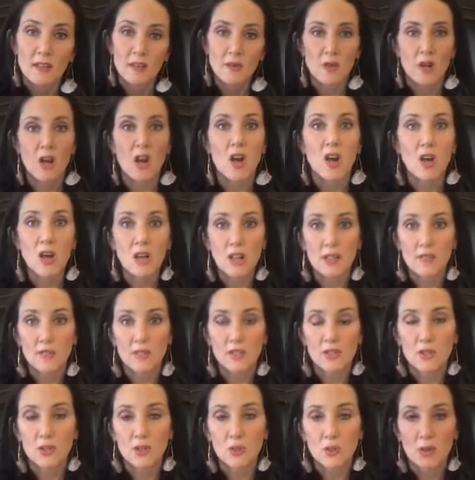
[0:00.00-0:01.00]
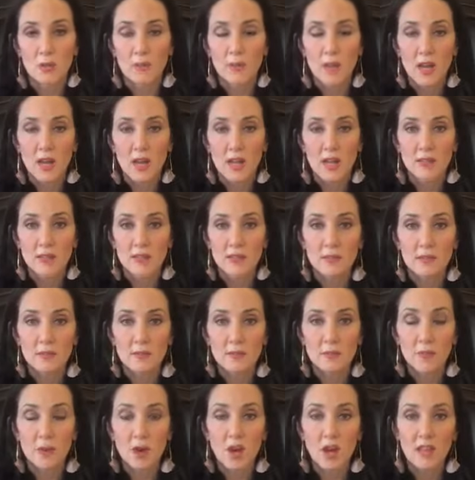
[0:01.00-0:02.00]
or all of the store-bought
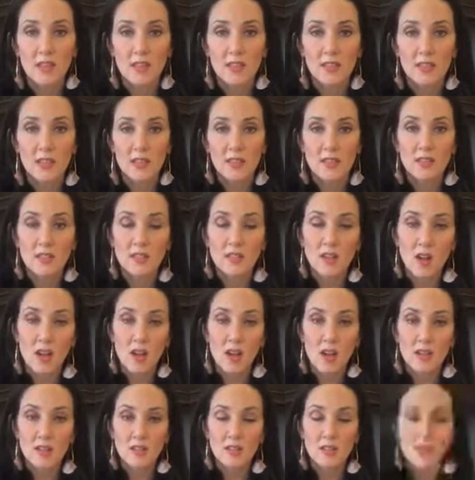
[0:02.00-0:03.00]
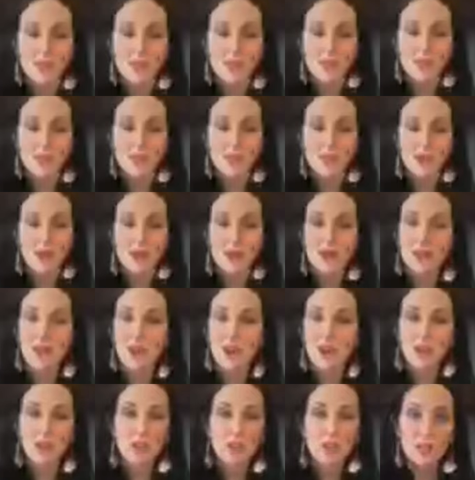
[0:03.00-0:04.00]
broth and stocks are
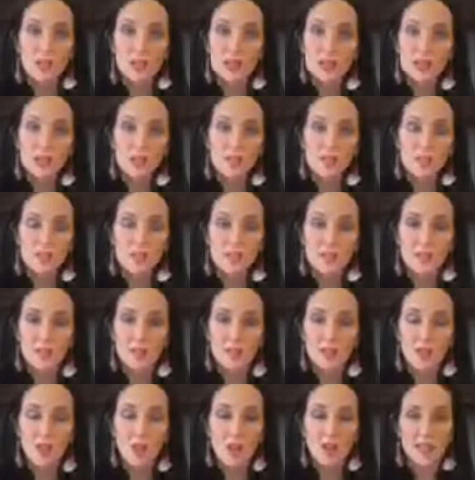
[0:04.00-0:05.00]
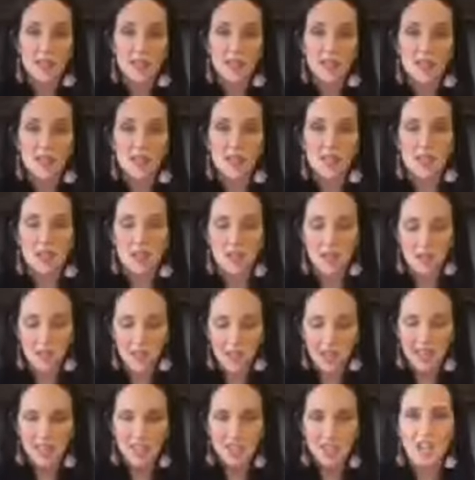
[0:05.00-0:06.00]
not cooked long enough to get all
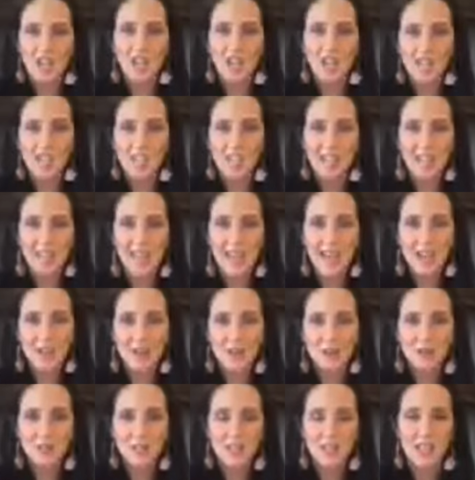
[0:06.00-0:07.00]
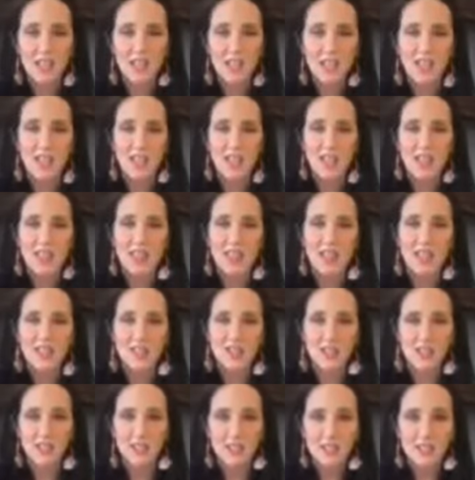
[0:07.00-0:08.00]
that gelatin out, and that
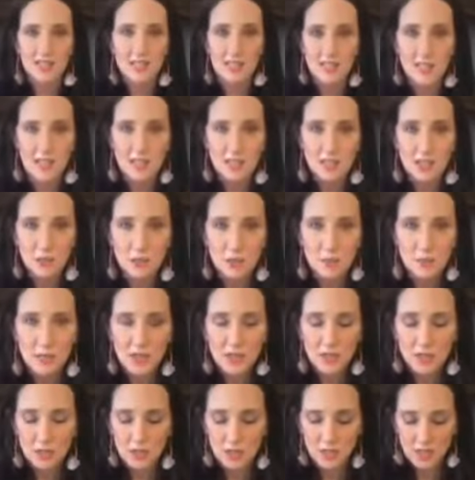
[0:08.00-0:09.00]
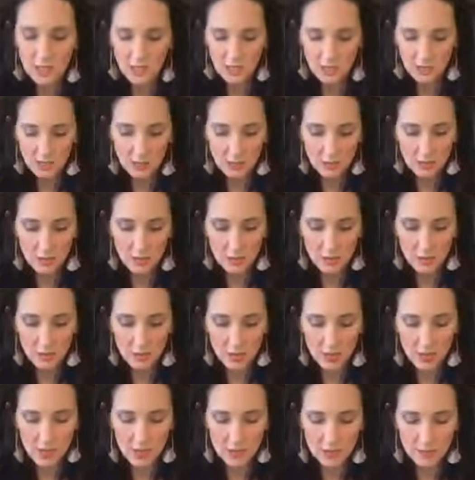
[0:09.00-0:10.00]
gelatin is actually what makes your skin look
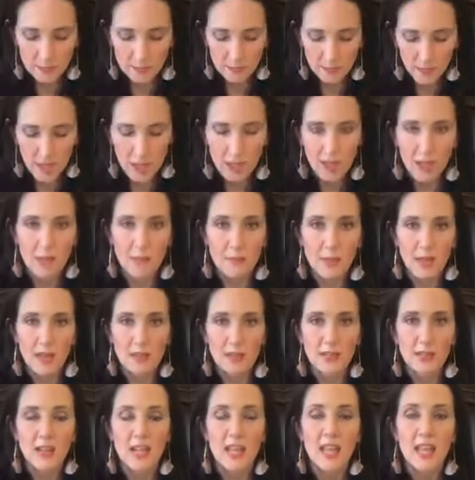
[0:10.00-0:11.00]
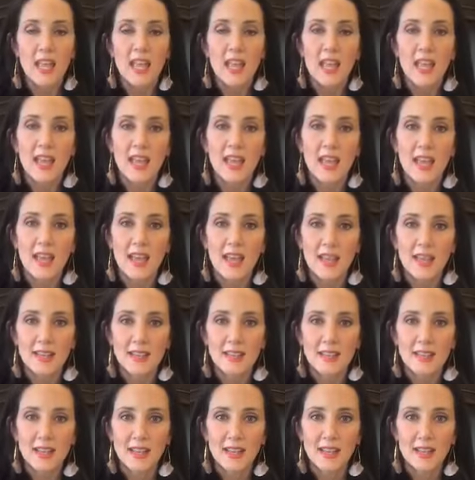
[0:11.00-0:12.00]
a lot better.
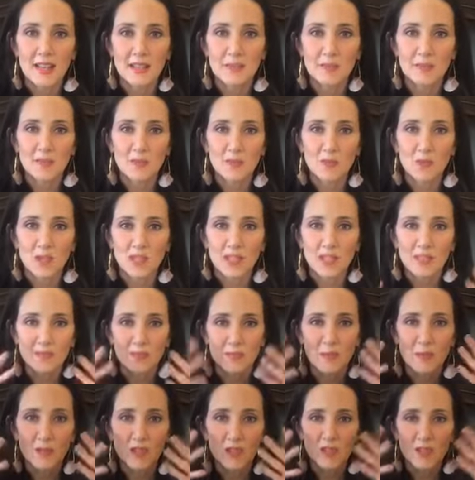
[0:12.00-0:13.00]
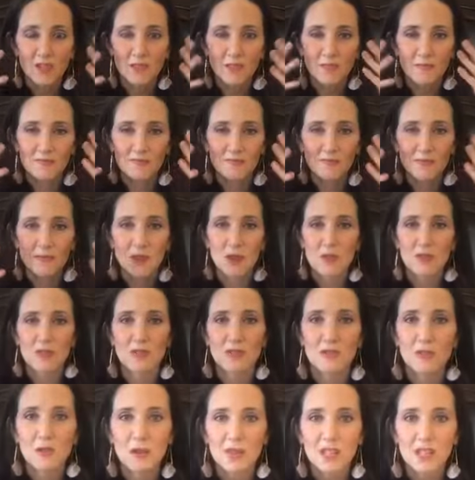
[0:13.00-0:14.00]
And well, when you're over
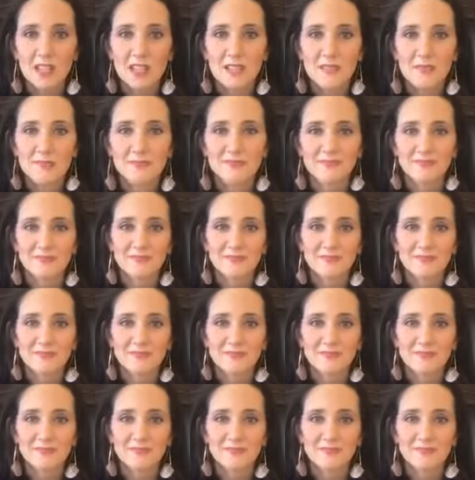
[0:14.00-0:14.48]
40,